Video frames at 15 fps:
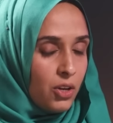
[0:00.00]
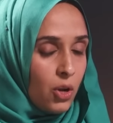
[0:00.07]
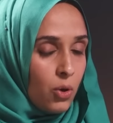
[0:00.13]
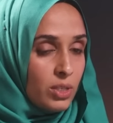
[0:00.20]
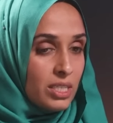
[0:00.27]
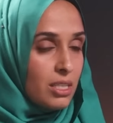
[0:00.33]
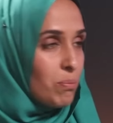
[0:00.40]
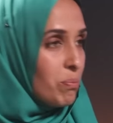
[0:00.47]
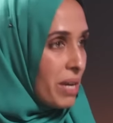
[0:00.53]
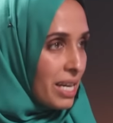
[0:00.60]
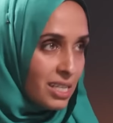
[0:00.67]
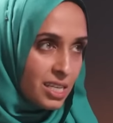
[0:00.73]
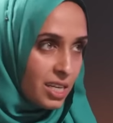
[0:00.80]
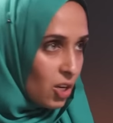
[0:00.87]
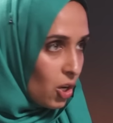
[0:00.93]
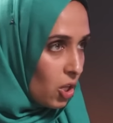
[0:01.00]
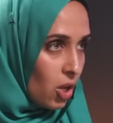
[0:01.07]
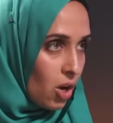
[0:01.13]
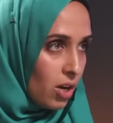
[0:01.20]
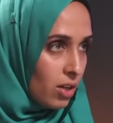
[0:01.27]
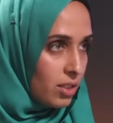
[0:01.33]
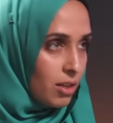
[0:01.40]
you know debating our
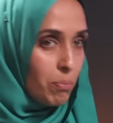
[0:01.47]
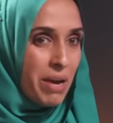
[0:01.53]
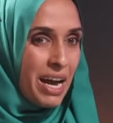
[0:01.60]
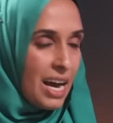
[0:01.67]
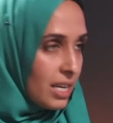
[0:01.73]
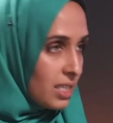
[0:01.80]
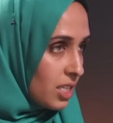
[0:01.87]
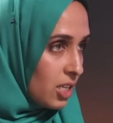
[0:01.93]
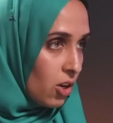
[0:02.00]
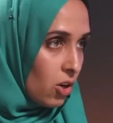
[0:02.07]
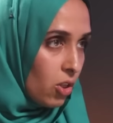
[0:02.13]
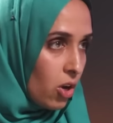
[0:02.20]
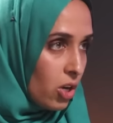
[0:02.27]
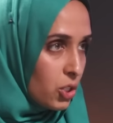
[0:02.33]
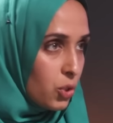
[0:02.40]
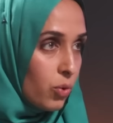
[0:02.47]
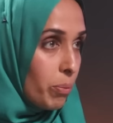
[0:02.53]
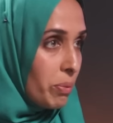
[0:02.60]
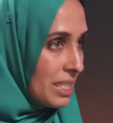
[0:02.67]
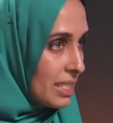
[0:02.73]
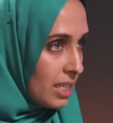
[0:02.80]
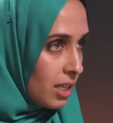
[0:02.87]
laws and passing our laws through
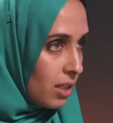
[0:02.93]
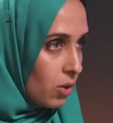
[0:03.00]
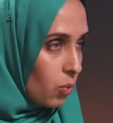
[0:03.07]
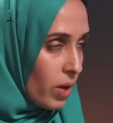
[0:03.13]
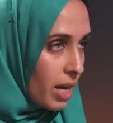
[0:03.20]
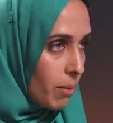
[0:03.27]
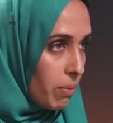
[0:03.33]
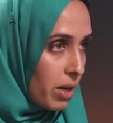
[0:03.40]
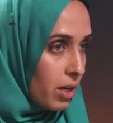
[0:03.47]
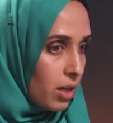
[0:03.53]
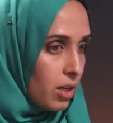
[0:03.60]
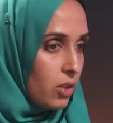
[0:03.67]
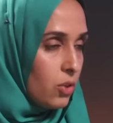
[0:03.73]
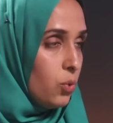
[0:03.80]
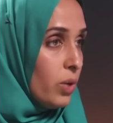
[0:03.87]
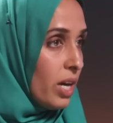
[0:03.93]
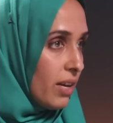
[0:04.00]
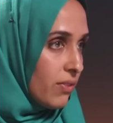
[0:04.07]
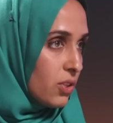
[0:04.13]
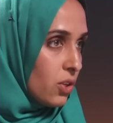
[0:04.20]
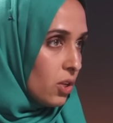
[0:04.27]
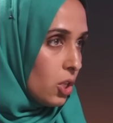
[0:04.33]
a particular way, but we
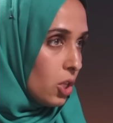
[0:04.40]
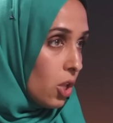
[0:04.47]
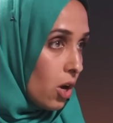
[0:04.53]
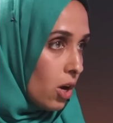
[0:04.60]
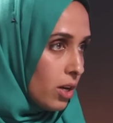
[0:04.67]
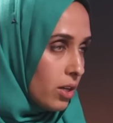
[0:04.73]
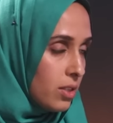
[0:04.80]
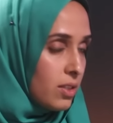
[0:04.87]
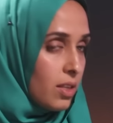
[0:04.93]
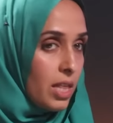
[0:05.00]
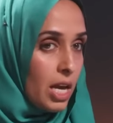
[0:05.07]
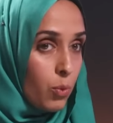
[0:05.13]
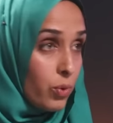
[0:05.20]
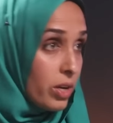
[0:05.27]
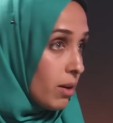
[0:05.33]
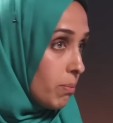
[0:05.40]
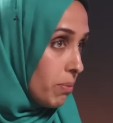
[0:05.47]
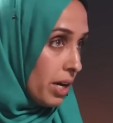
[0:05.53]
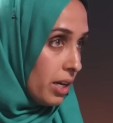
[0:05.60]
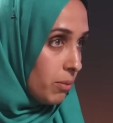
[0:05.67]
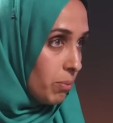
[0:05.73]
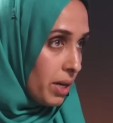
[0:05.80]
have certain laws that we
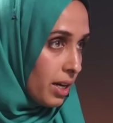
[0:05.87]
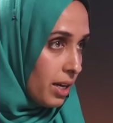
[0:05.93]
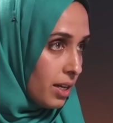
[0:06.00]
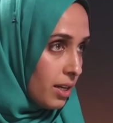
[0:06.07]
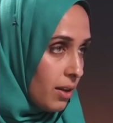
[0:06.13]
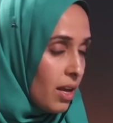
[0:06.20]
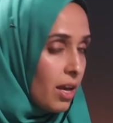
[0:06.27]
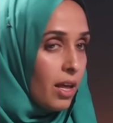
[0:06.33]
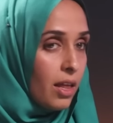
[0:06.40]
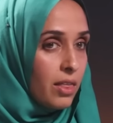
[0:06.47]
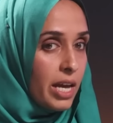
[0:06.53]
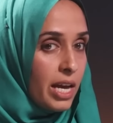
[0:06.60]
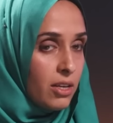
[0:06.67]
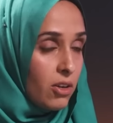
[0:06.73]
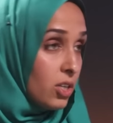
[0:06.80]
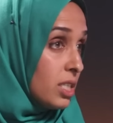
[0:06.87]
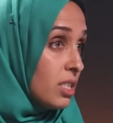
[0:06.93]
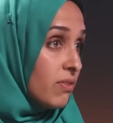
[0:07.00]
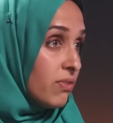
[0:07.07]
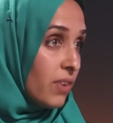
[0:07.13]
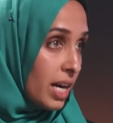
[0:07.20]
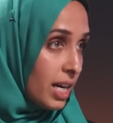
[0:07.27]
abide by that are
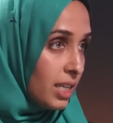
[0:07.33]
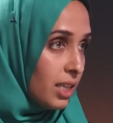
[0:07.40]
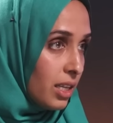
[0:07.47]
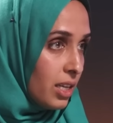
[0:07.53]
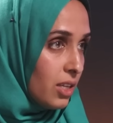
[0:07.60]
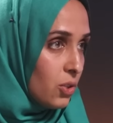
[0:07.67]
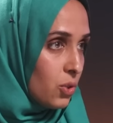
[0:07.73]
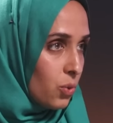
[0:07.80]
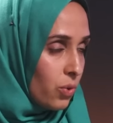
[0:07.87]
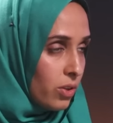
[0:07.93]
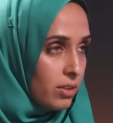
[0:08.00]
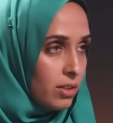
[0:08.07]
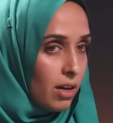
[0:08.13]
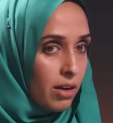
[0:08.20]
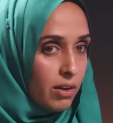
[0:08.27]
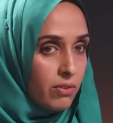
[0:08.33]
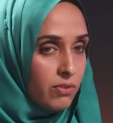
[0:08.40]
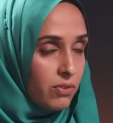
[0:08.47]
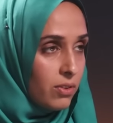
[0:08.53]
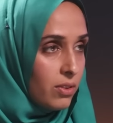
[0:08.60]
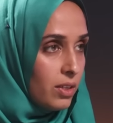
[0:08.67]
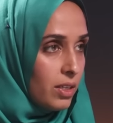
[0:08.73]
divinely sort
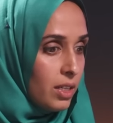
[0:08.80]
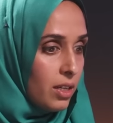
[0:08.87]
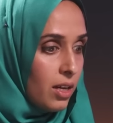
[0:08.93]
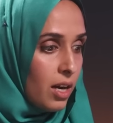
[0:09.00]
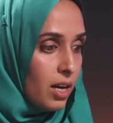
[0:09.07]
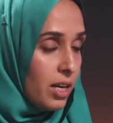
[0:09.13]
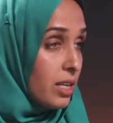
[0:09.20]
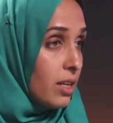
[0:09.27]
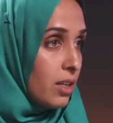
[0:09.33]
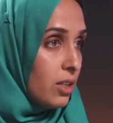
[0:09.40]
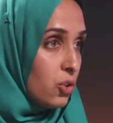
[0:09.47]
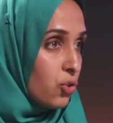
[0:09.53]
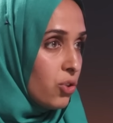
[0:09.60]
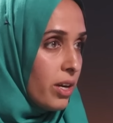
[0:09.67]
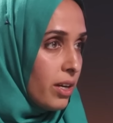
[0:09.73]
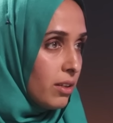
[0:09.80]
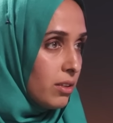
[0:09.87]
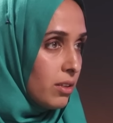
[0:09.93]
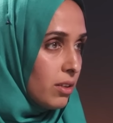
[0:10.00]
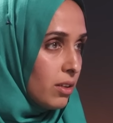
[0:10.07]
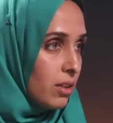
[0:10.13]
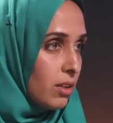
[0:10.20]
of uh,
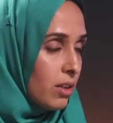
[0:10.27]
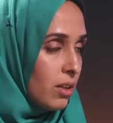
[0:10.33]
enshrined.